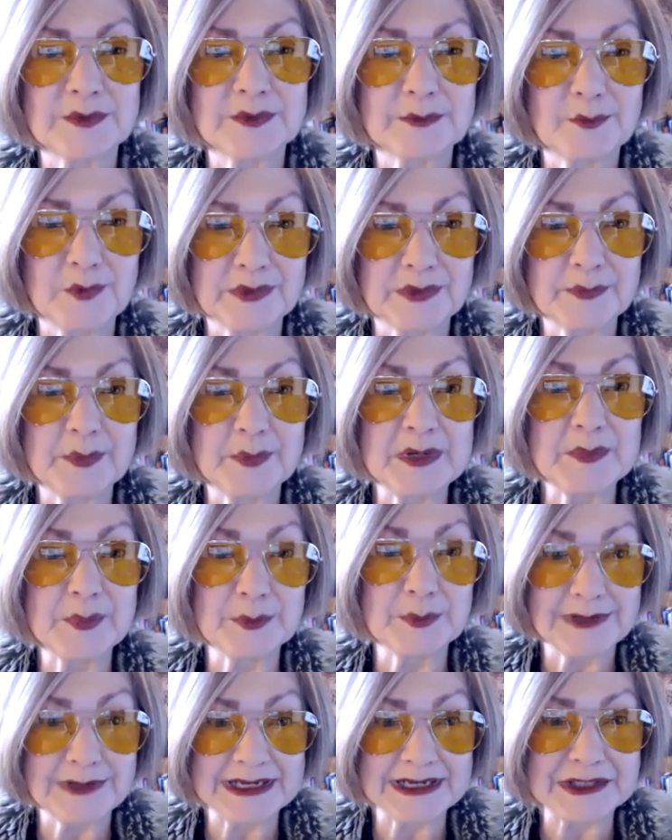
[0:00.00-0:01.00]
with
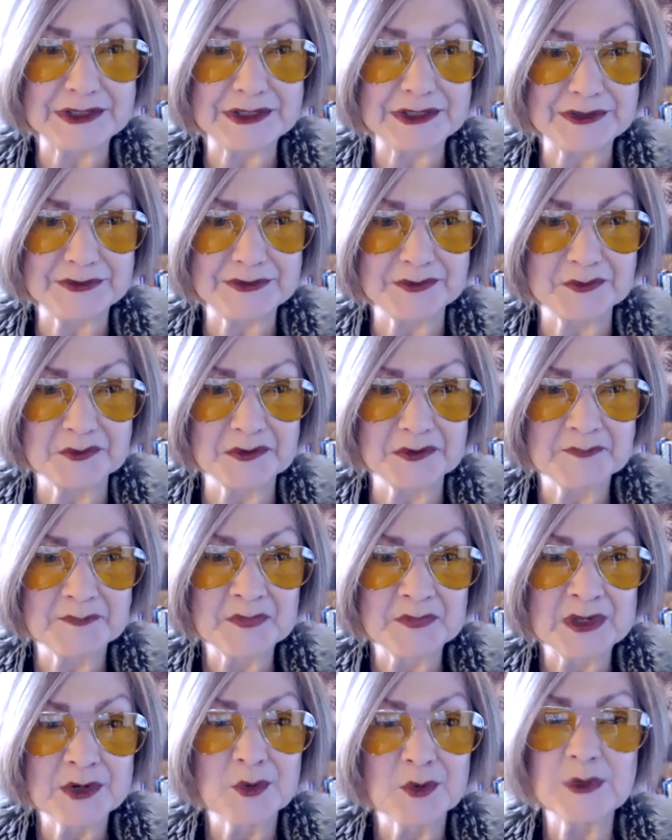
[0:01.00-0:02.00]
people like you, yep.